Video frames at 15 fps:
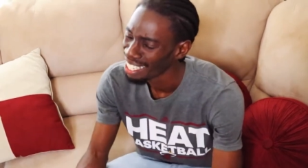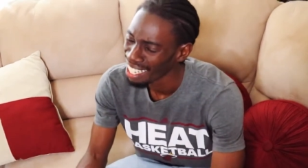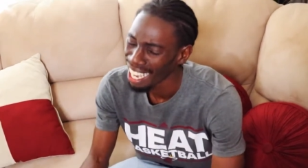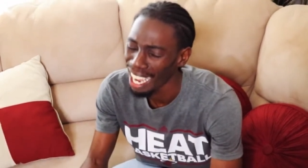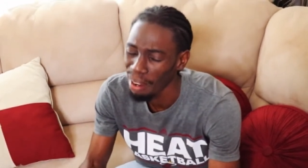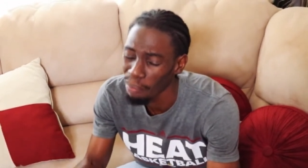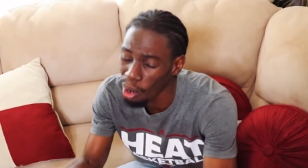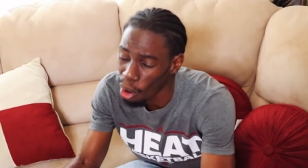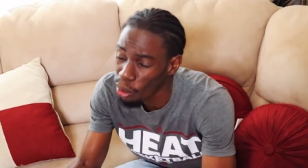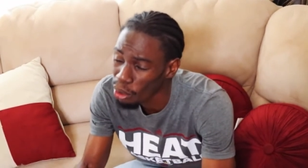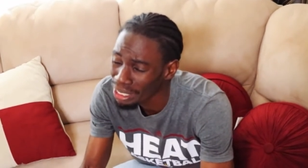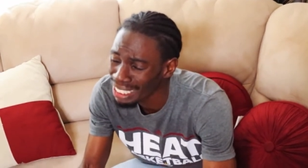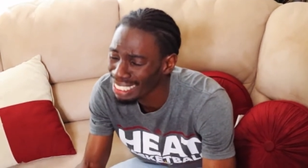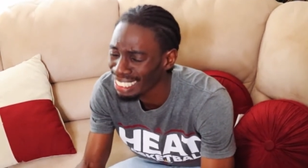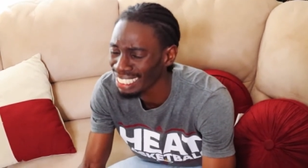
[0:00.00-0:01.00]
I'm always
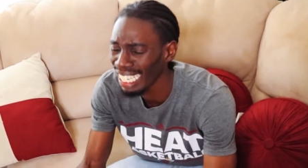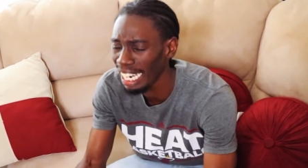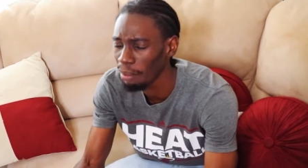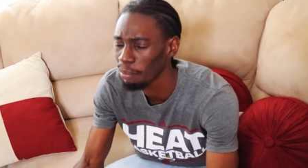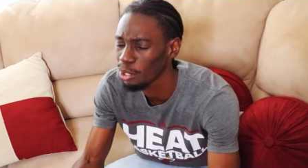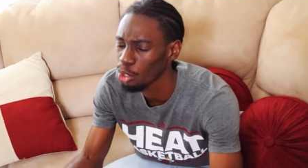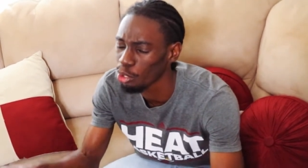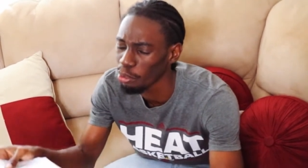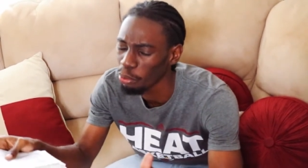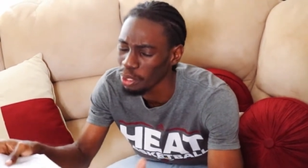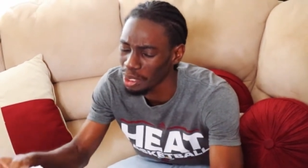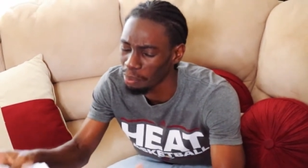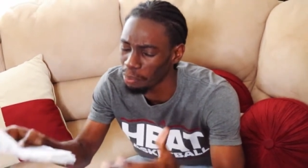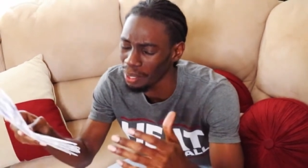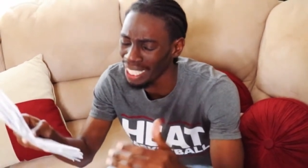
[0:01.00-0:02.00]
deciding between
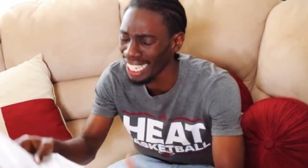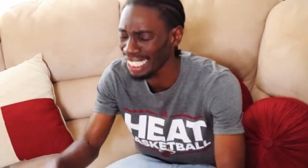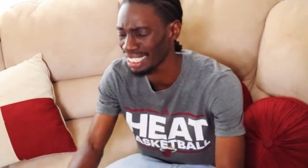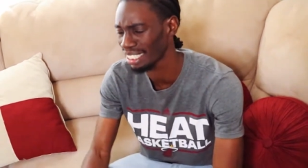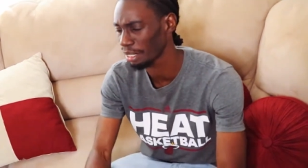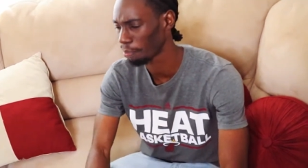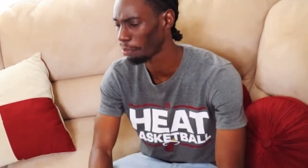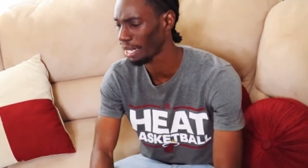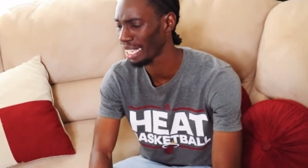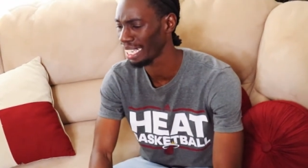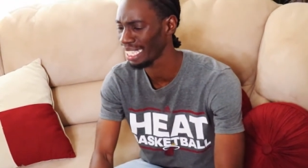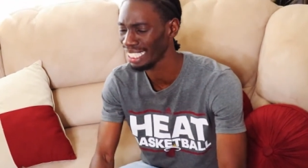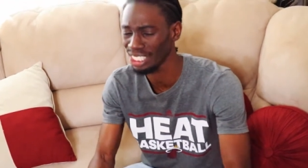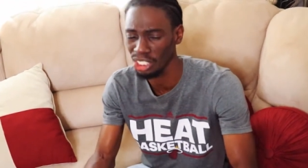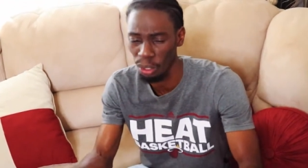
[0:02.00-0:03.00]
which bill I should pay.
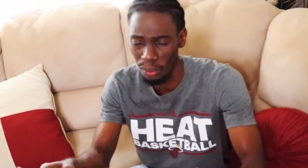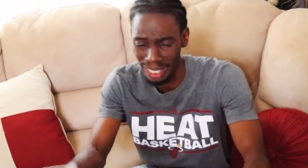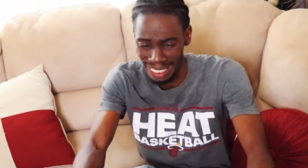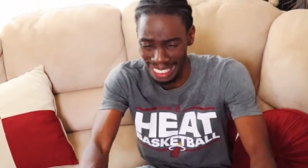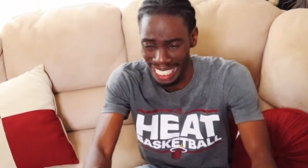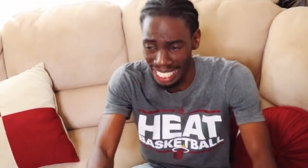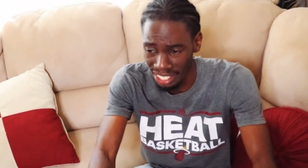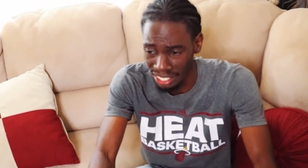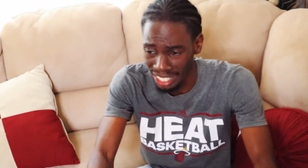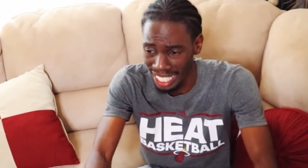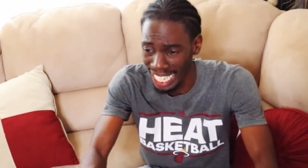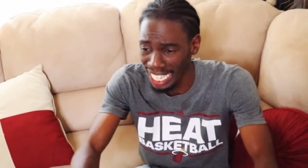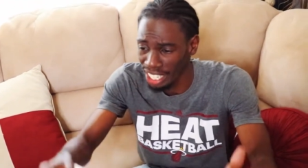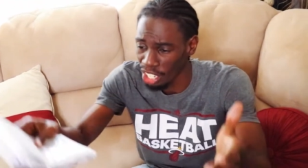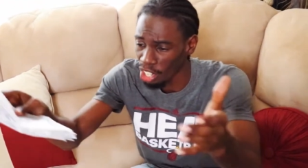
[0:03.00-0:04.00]
It's always
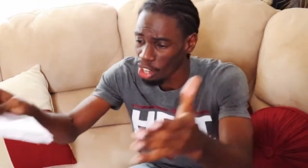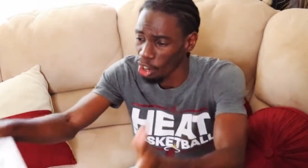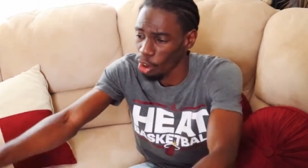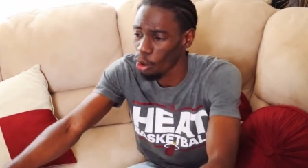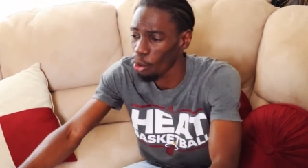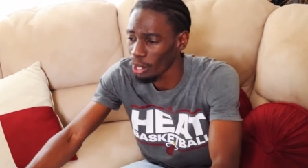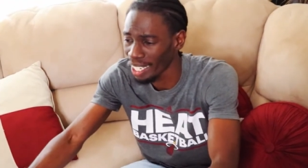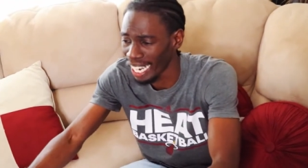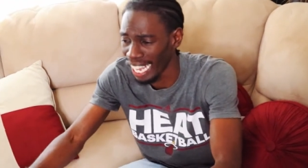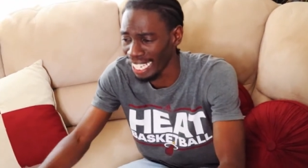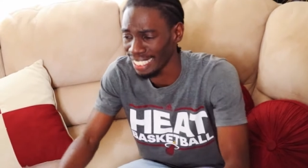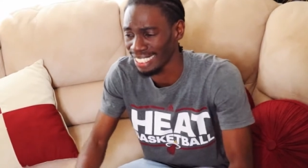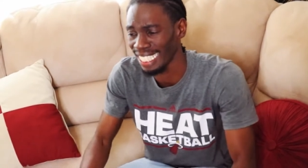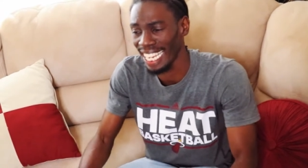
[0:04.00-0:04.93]
internet or lights.